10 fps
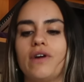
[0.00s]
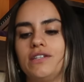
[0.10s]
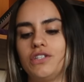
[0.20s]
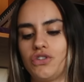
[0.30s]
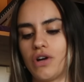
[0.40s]
bread
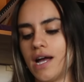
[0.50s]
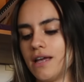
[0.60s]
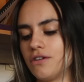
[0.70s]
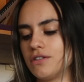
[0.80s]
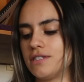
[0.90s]
to try
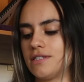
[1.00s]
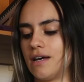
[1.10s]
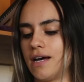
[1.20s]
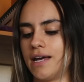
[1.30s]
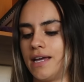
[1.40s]
because
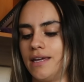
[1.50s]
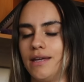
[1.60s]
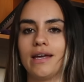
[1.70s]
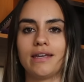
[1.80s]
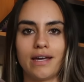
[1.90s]

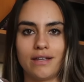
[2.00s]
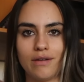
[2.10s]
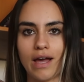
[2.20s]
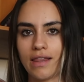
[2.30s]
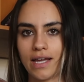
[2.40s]
I
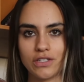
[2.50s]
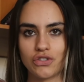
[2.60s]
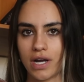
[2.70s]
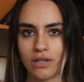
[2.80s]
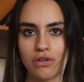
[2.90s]
like to
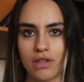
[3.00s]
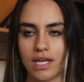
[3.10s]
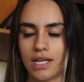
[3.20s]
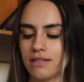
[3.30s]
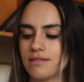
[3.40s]
try new
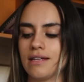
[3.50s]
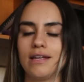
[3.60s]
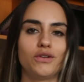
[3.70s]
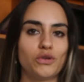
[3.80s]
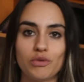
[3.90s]
things. I
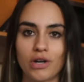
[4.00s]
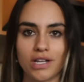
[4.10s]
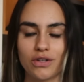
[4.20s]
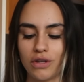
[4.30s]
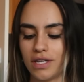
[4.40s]
need good
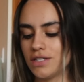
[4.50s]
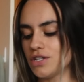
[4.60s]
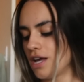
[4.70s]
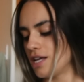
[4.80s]
product knowledge.